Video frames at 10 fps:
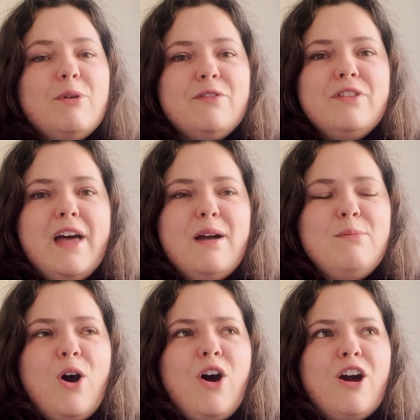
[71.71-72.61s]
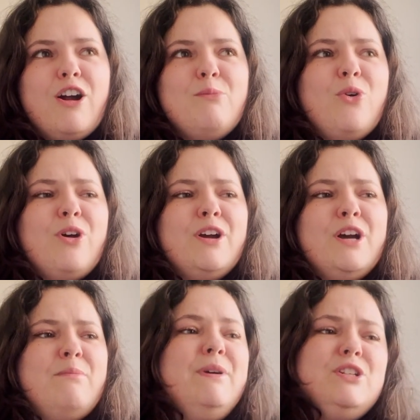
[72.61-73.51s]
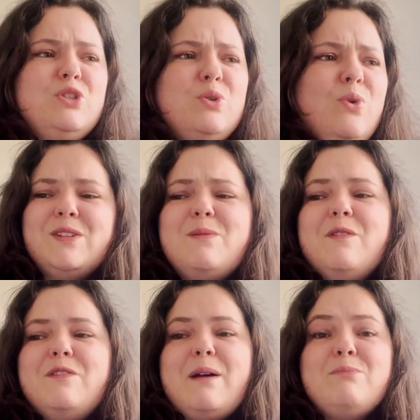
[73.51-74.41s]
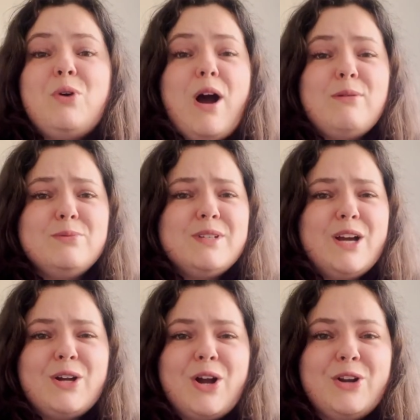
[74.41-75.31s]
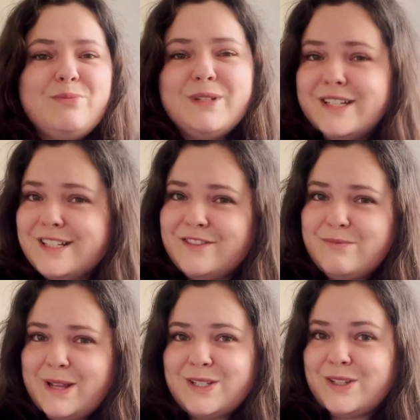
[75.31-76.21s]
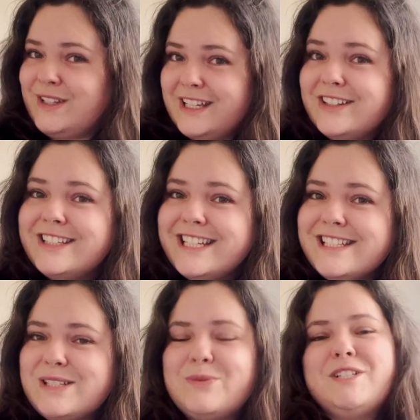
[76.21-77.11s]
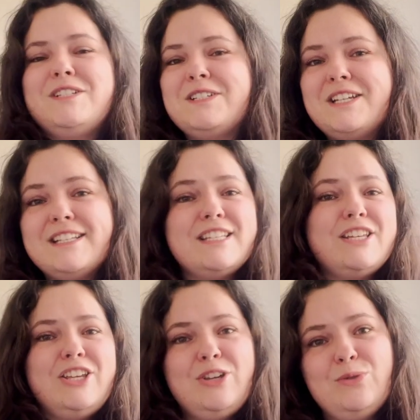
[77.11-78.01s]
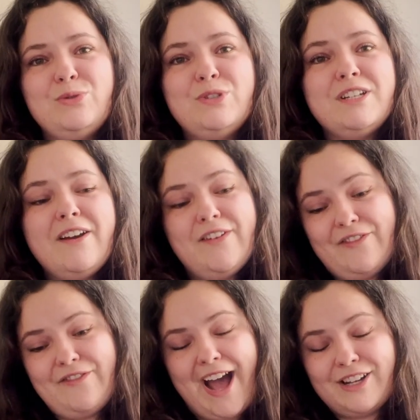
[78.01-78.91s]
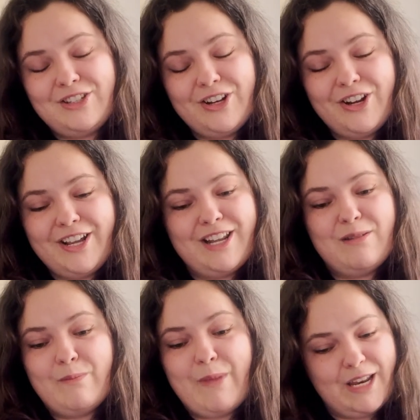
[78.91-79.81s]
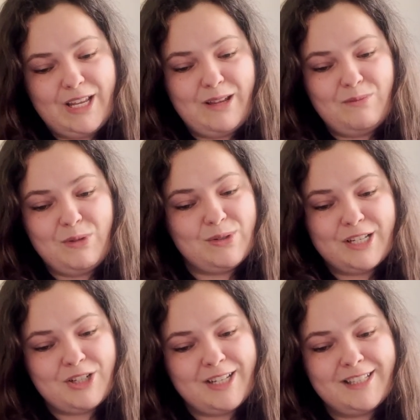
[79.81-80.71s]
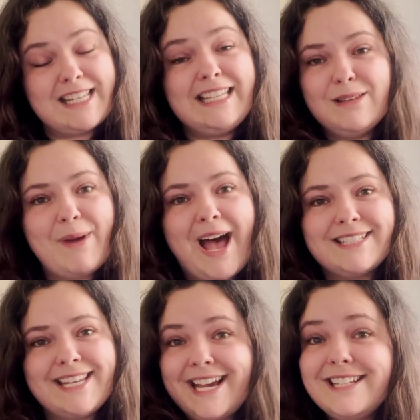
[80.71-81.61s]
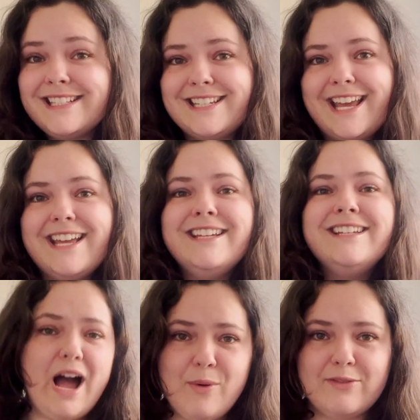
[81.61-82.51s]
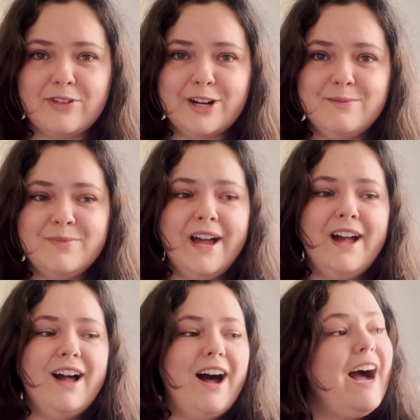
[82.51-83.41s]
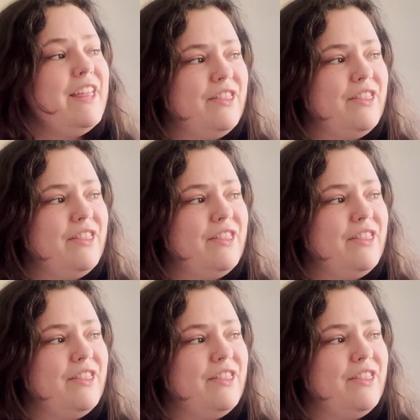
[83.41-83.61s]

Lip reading: of them are more habitual. Some of them probably occurred because of mental illness, which is a huge factor in many musicians in the past and today. However, I